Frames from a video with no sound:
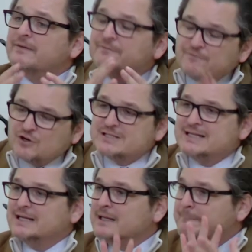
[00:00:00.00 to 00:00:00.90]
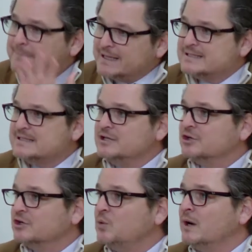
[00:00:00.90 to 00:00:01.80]
But the first thing and the biggest
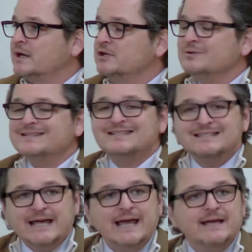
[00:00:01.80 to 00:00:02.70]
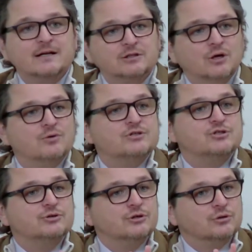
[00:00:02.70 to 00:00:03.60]
thing you're going to want to do is stay
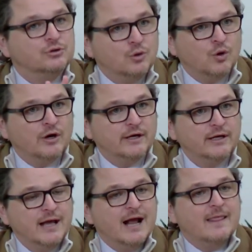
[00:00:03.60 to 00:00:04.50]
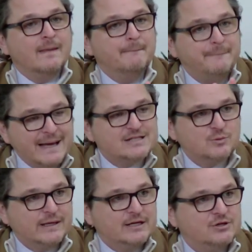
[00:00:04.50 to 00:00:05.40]
close to your Lord. And the
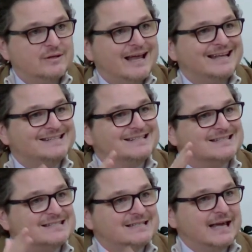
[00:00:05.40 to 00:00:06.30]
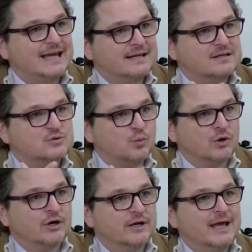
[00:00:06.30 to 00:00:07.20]
best way to do that is to stay in
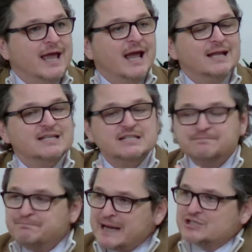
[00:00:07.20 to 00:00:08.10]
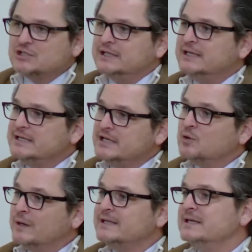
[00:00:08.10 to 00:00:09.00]
his word and especially
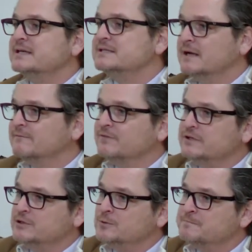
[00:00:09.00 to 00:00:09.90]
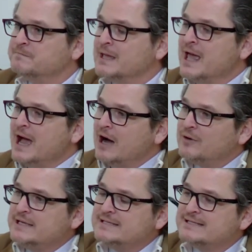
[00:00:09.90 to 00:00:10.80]
hear what he has done for you.
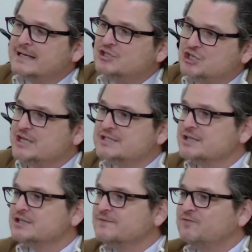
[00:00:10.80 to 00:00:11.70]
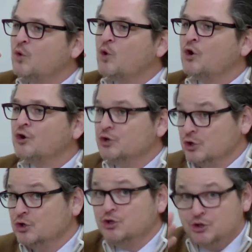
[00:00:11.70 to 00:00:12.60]
How he sent Jesus
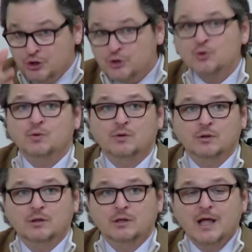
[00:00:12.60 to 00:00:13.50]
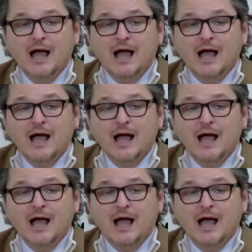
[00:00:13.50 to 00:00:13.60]
for you.